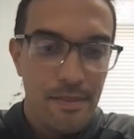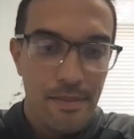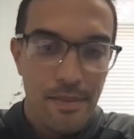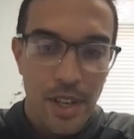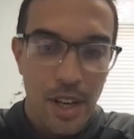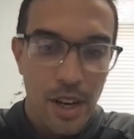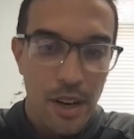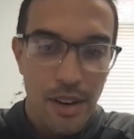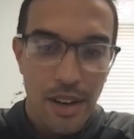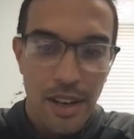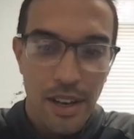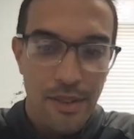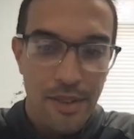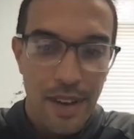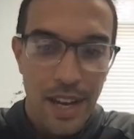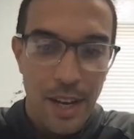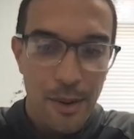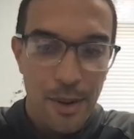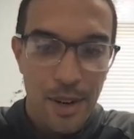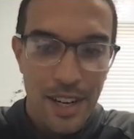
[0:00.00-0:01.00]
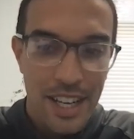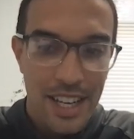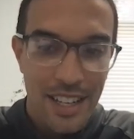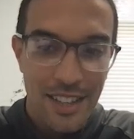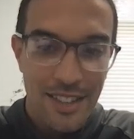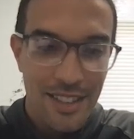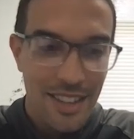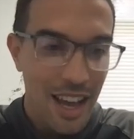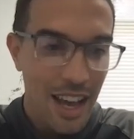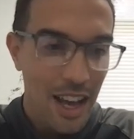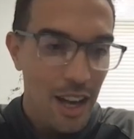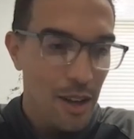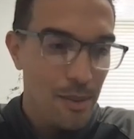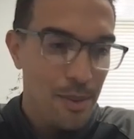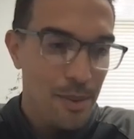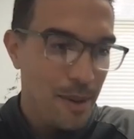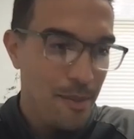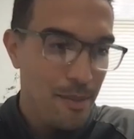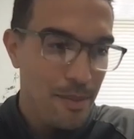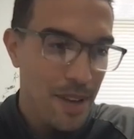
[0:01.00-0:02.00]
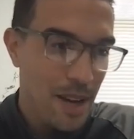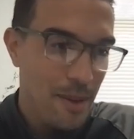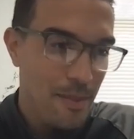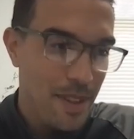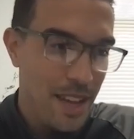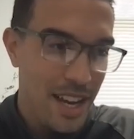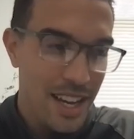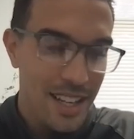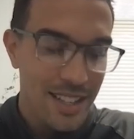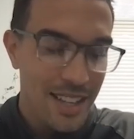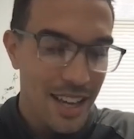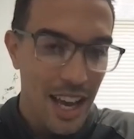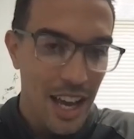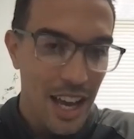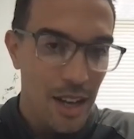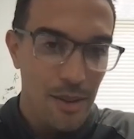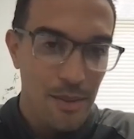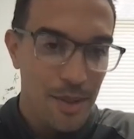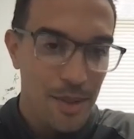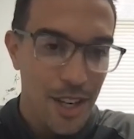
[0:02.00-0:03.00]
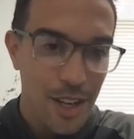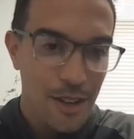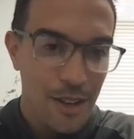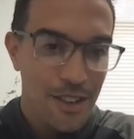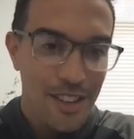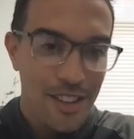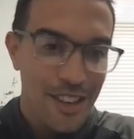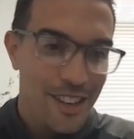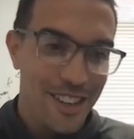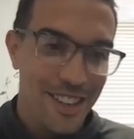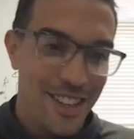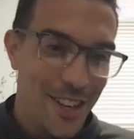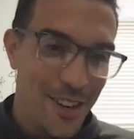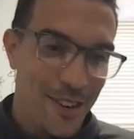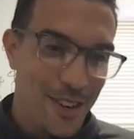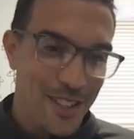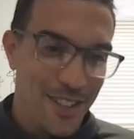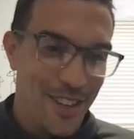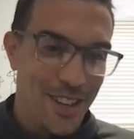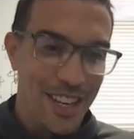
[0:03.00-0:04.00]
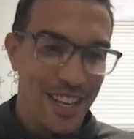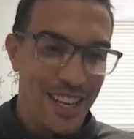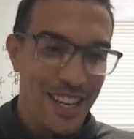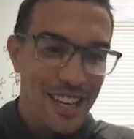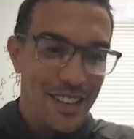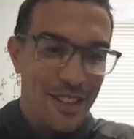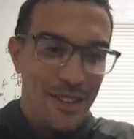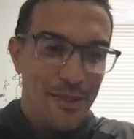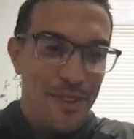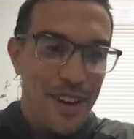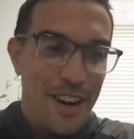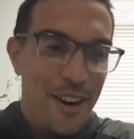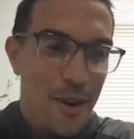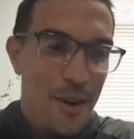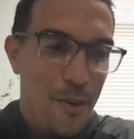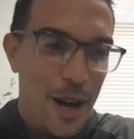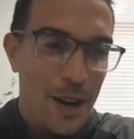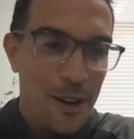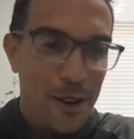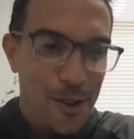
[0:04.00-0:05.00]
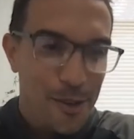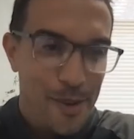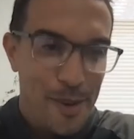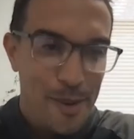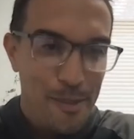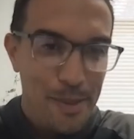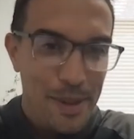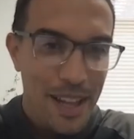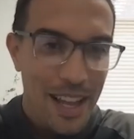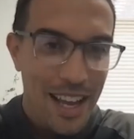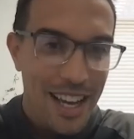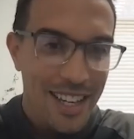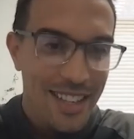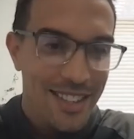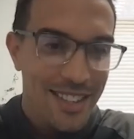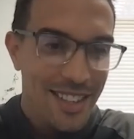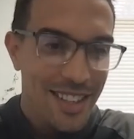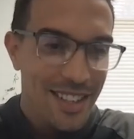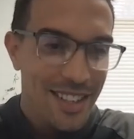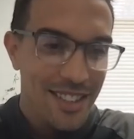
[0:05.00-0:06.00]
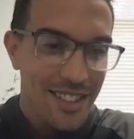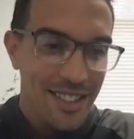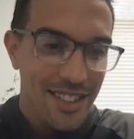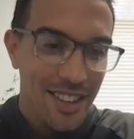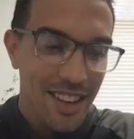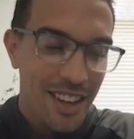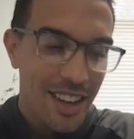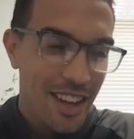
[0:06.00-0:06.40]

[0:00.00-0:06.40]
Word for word: you know, if anyone needs help, I'm I'm there to help. You know, you, you know, it's a, it's a very welcoming place, and